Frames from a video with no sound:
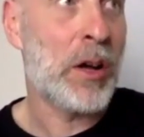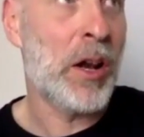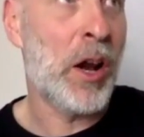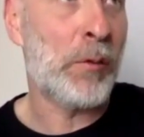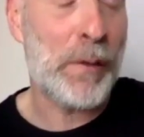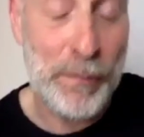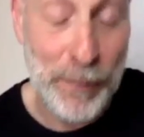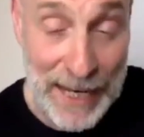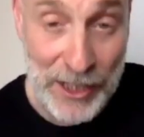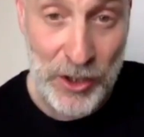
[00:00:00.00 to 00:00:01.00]
a
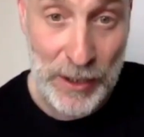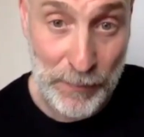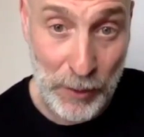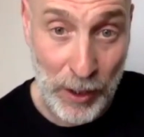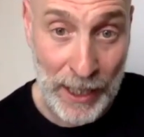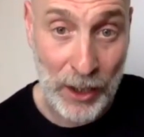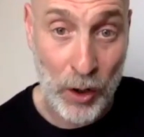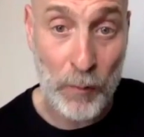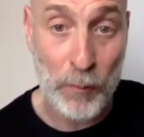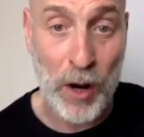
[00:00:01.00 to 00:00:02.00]
reflection, if you like,
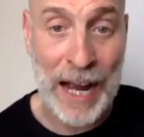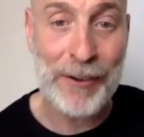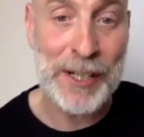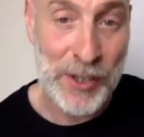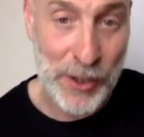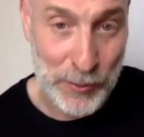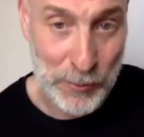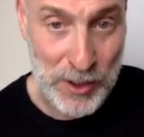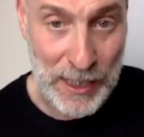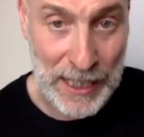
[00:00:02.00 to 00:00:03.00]
of our internal
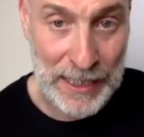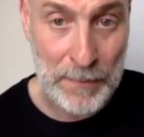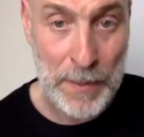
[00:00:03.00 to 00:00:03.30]
state.